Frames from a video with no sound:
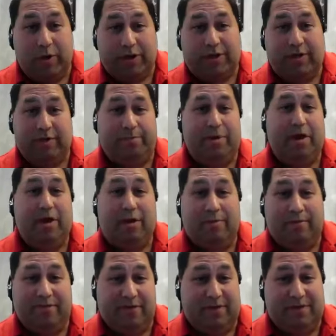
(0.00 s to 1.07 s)
went to the
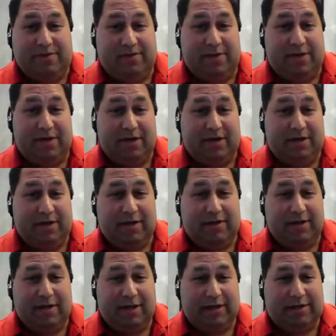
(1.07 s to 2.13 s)
pub for this one, huh?
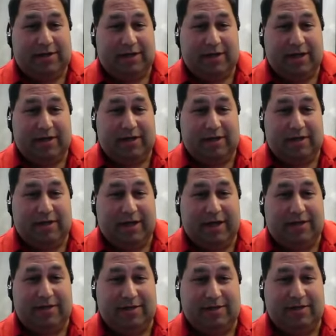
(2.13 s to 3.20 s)
They actually got
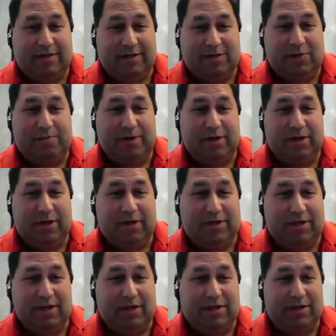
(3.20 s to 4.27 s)
to
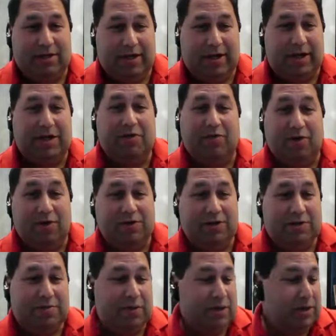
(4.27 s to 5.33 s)
experience the Andy Rhodes
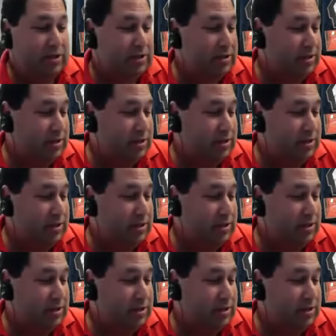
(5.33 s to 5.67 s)
experience?